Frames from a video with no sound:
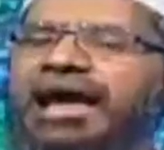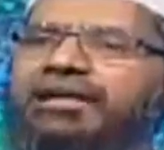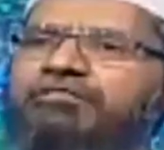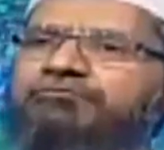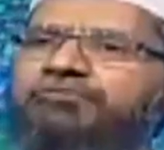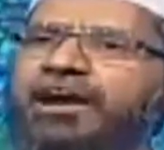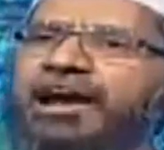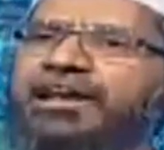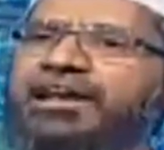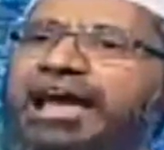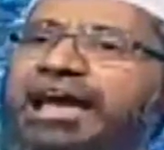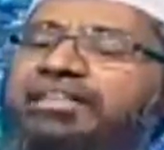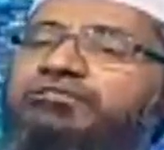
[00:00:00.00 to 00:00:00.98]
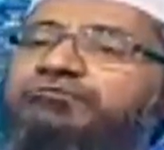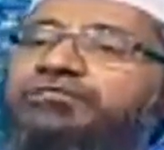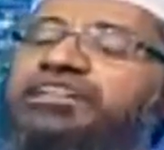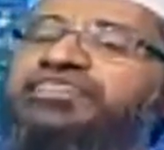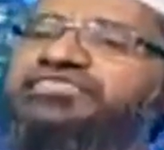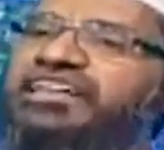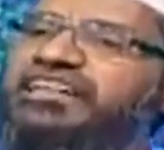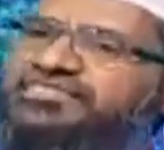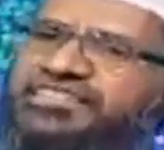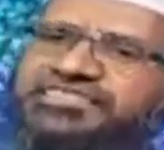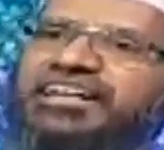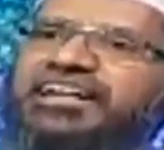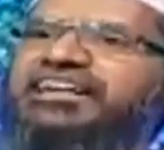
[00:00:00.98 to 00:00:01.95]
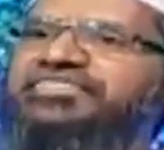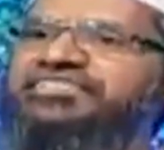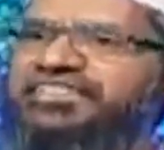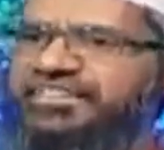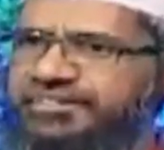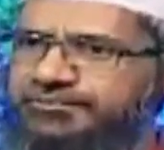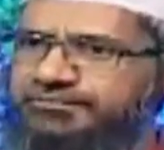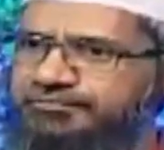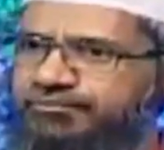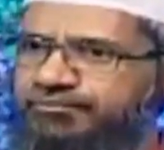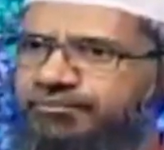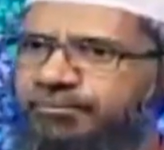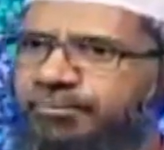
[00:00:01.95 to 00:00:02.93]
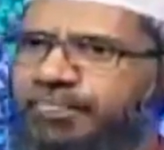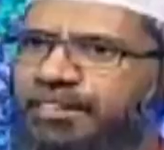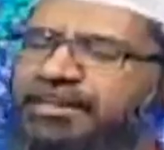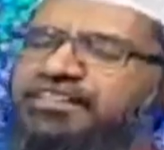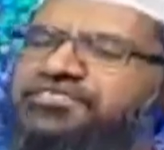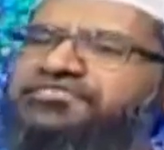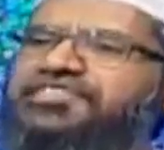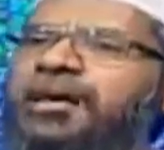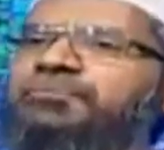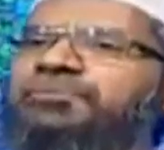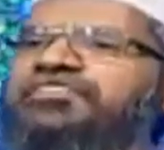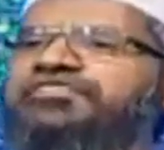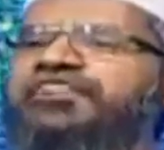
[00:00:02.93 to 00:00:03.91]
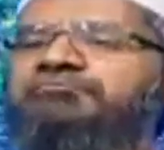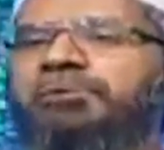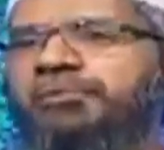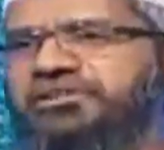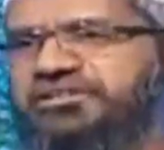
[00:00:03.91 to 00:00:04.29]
as far as first cousins are concerned, Islam does give